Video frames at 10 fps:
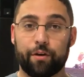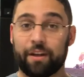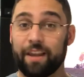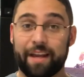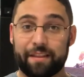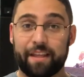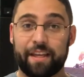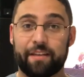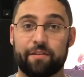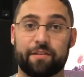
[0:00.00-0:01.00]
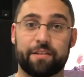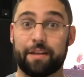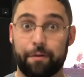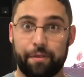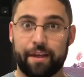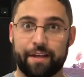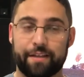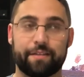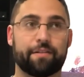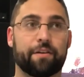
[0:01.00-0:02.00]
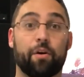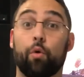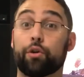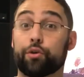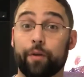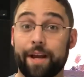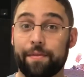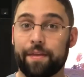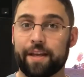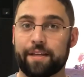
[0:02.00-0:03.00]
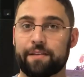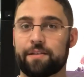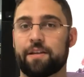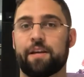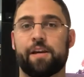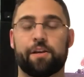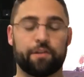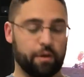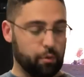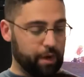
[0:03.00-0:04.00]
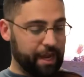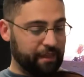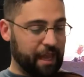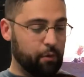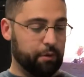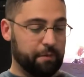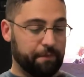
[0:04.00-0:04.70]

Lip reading: collect things, steal things, or trade things. So what I thought would be